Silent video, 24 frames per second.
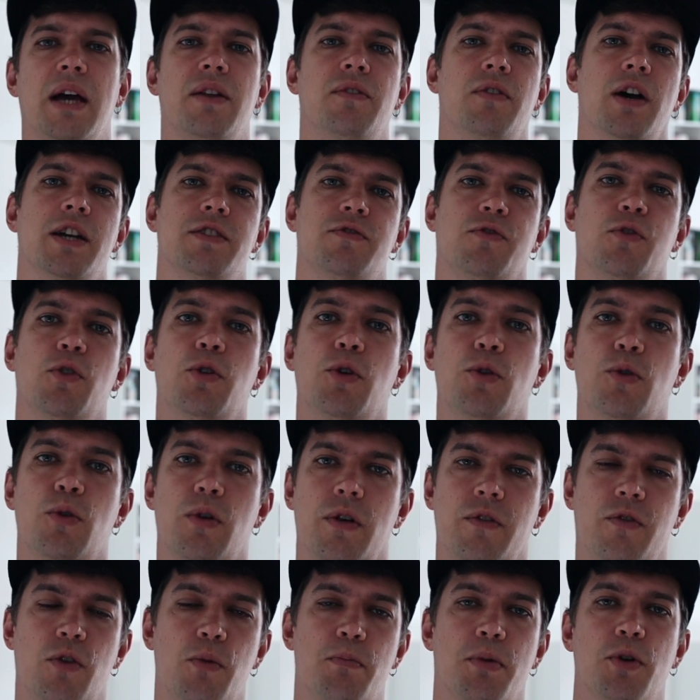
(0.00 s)
advice for you,
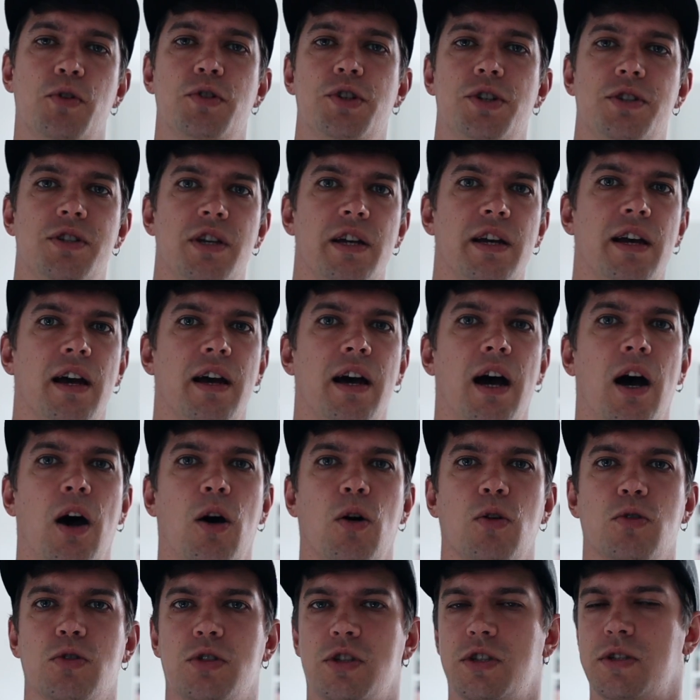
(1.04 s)
if you're purchasing a
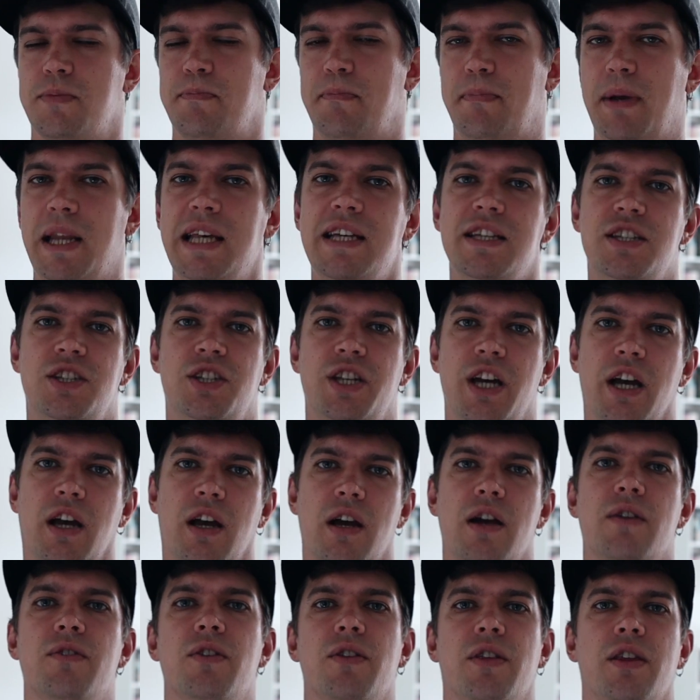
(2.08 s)
house, please check
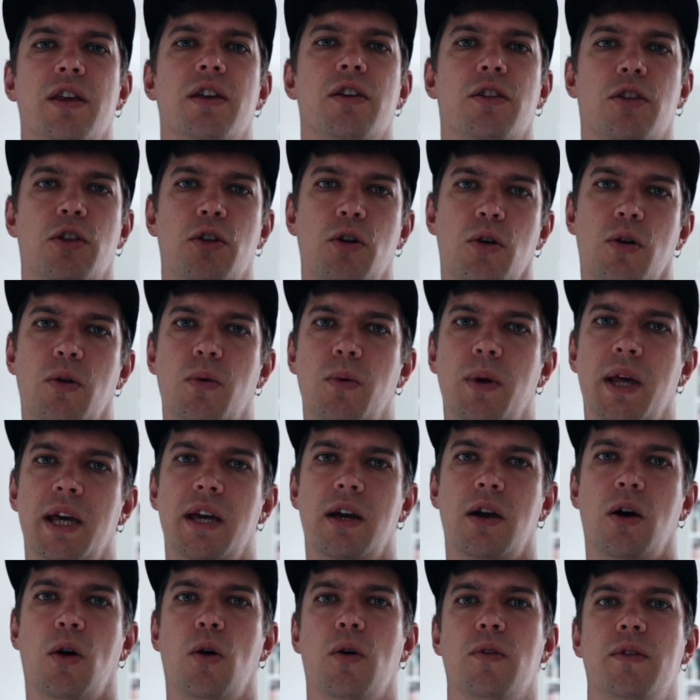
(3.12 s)
everything
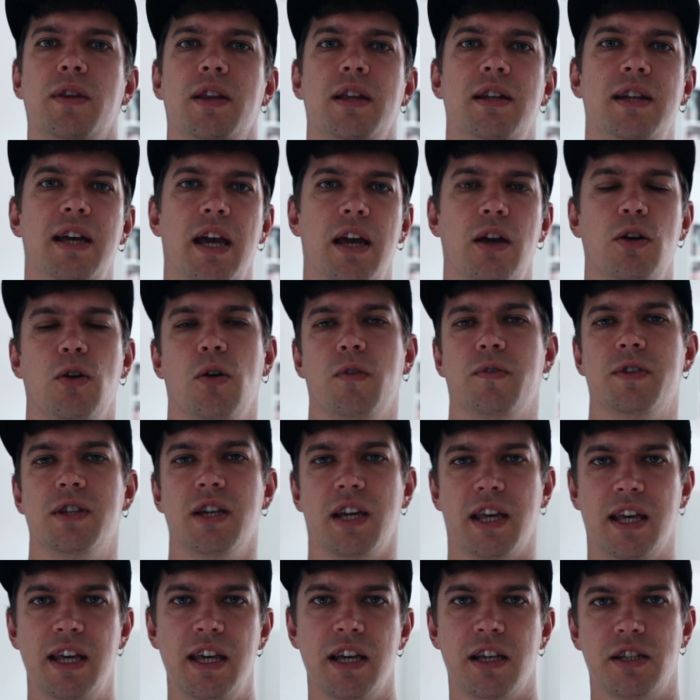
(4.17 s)
thoroughly on the day of the
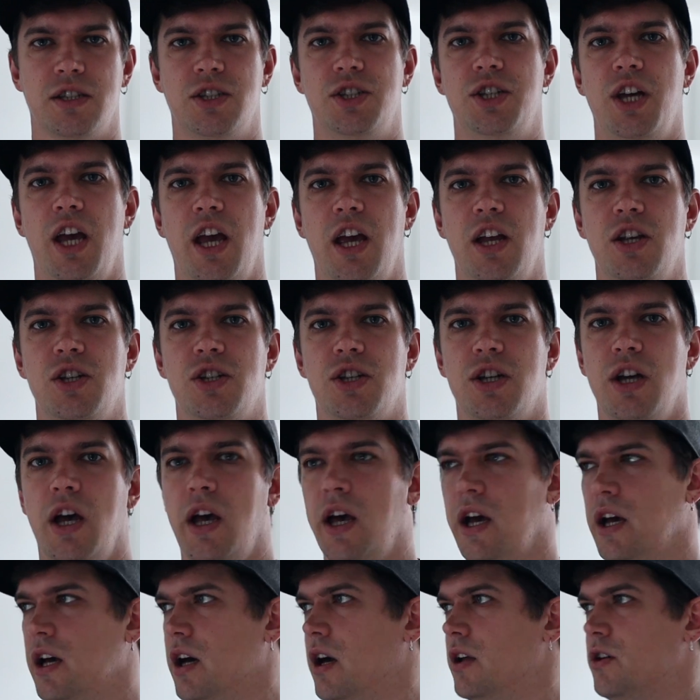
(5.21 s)
key exchange.
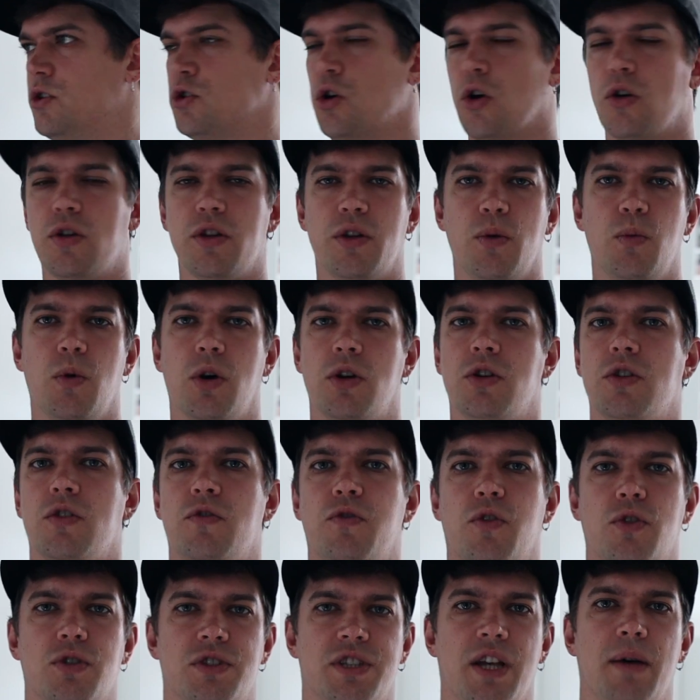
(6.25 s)
turn the water
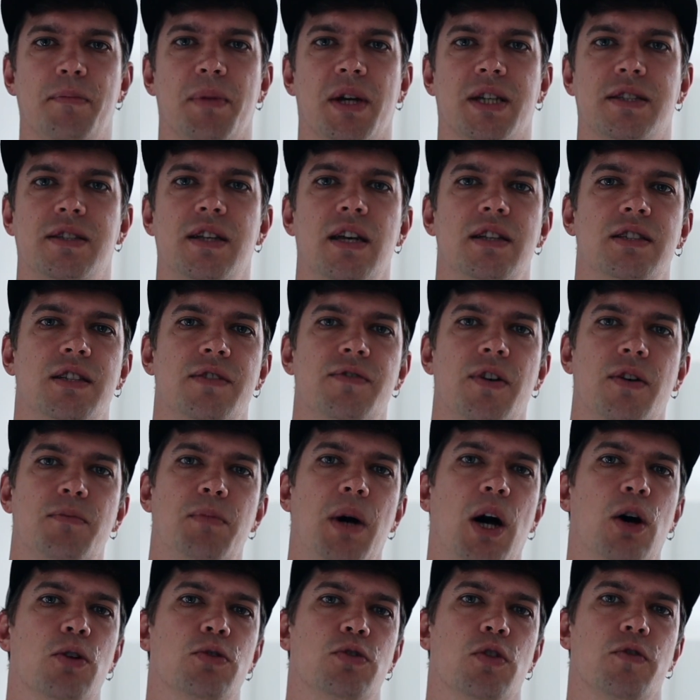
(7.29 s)
for some extensive
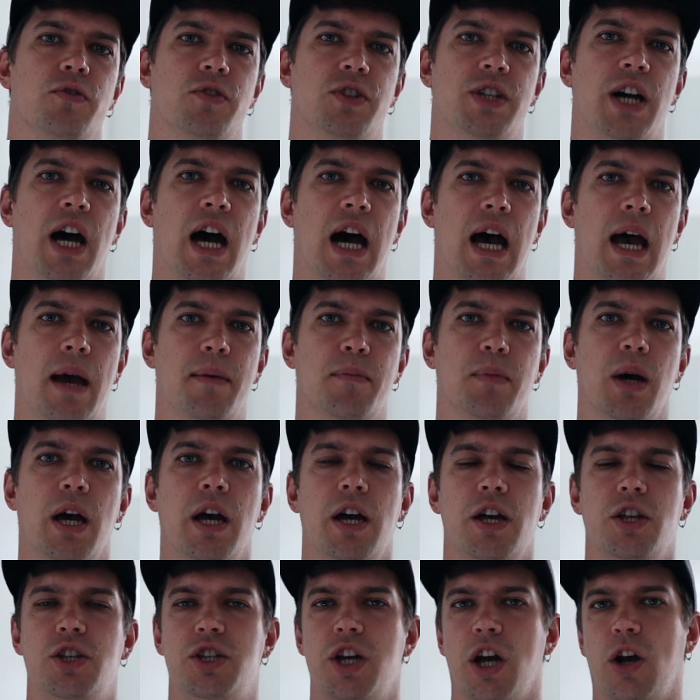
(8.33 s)
amount of time,
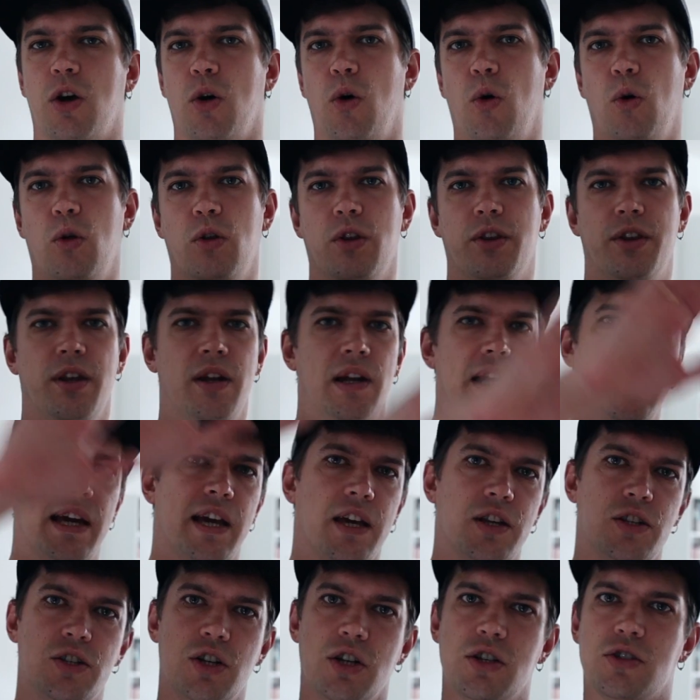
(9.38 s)
check all the
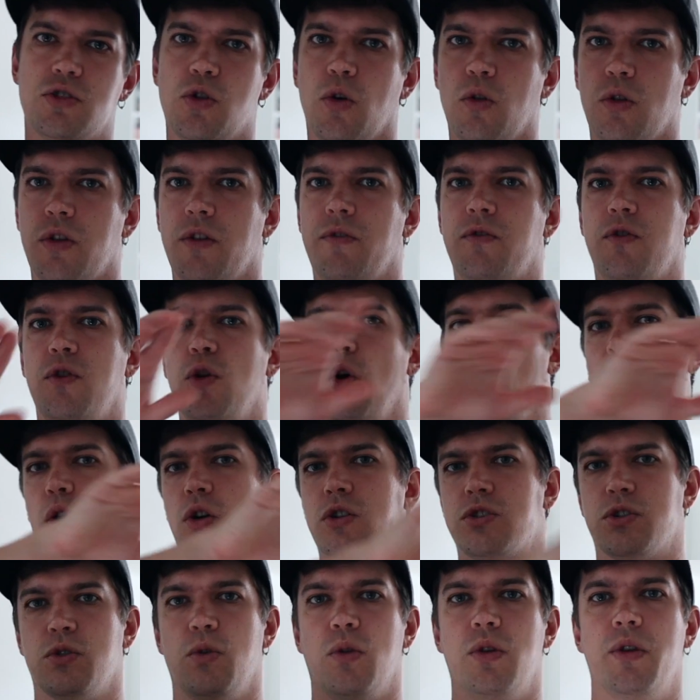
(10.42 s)
leakages, all the
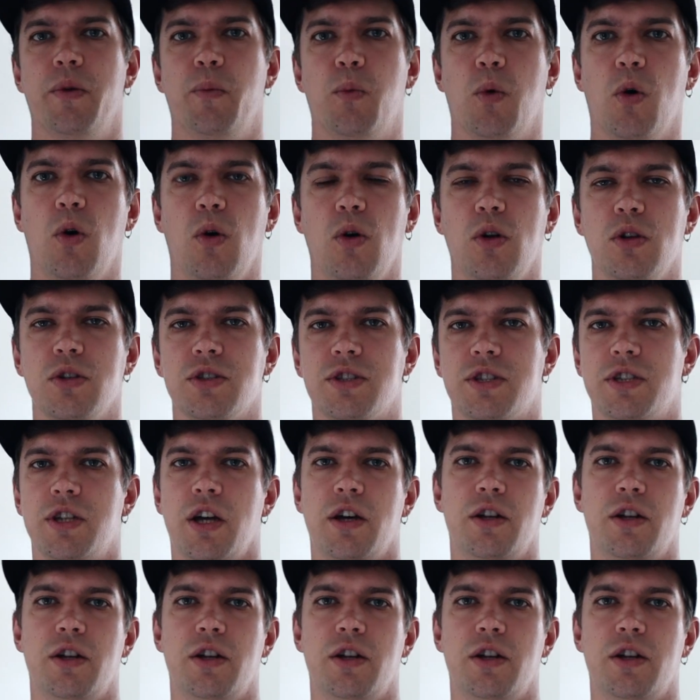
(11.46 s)
floors, all the walls,